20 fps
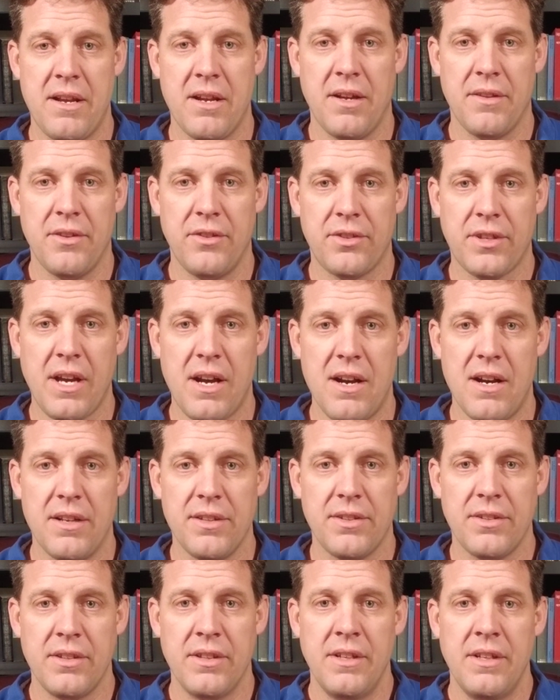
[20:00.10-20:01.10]
all those
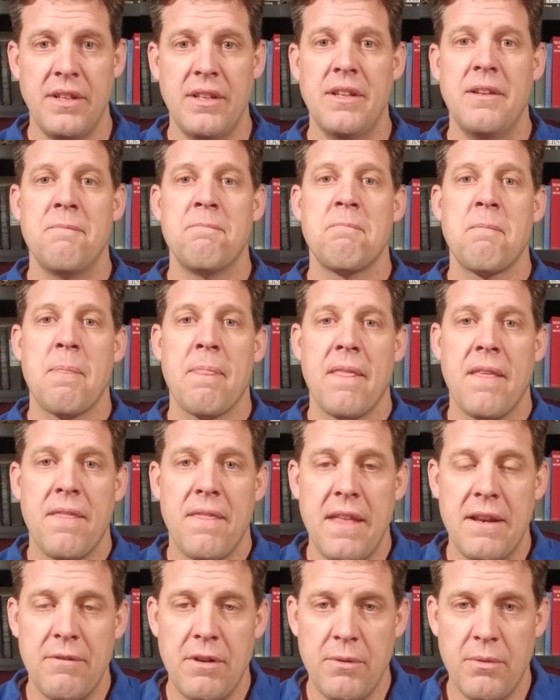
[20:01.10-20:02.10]
costs
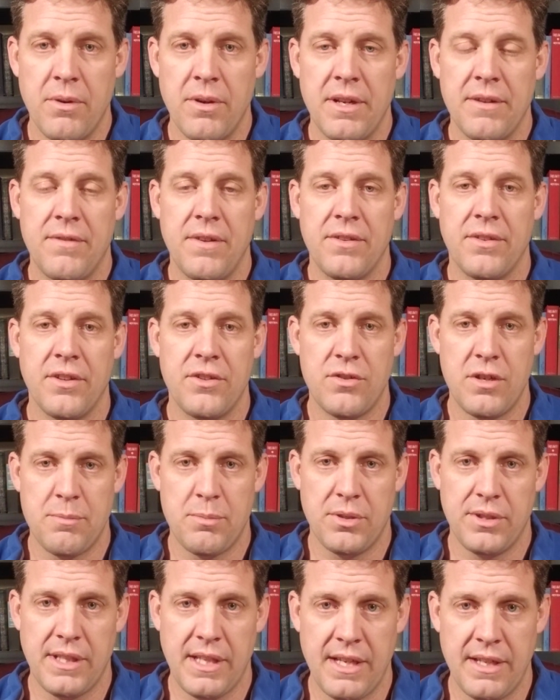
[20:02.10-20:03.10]
than we would if it's a
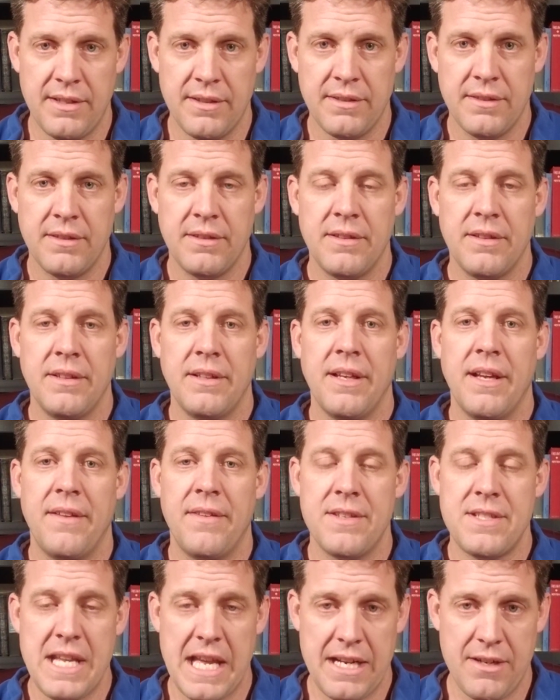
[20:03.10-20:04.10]
triple N and
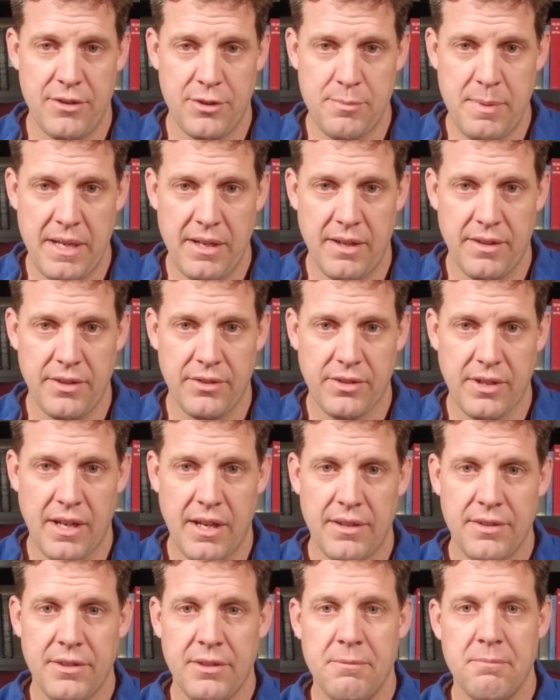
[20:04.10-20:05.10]
the tenant was paying all those
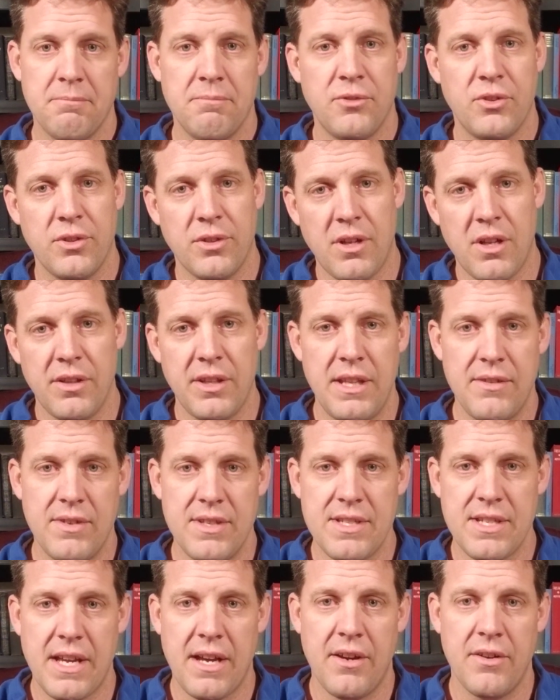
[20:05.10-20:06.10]
costs. So it all
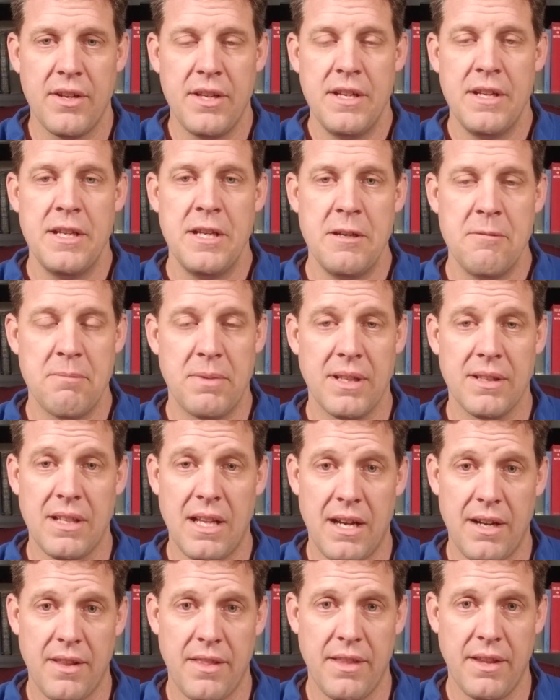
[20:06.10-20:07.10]
evens out, but a
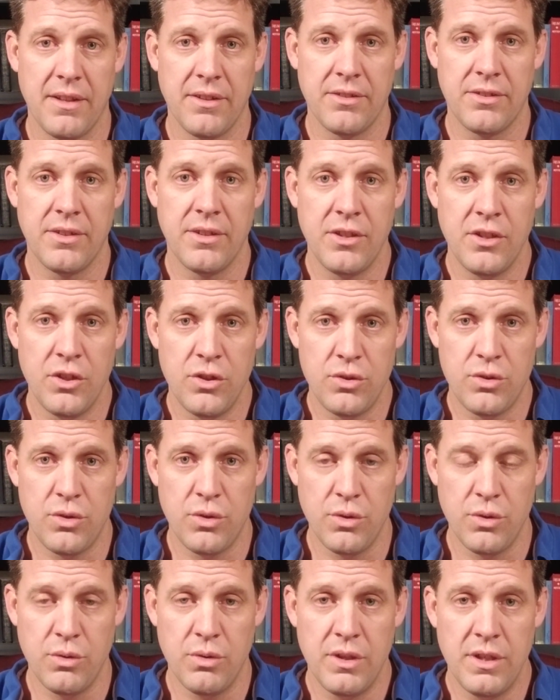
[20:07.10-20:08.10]
lot of things
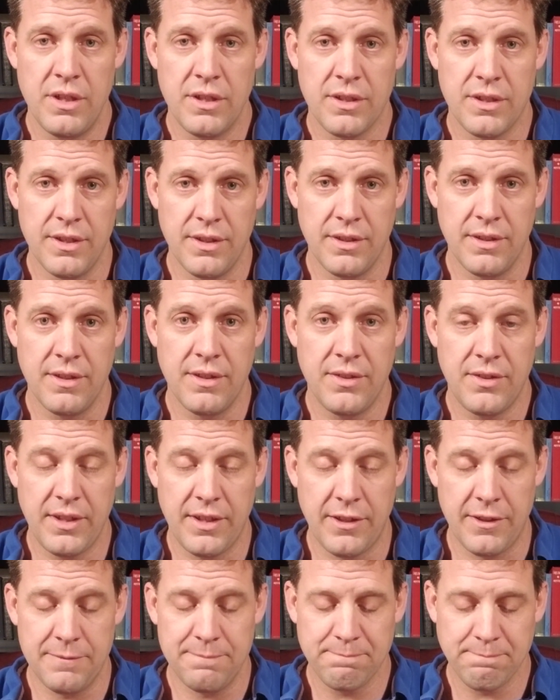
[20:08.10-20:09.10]
to
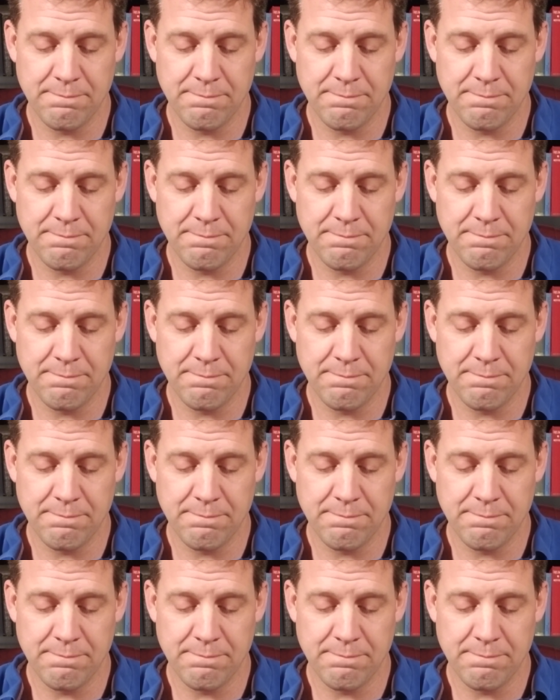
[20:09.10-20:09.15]
consider.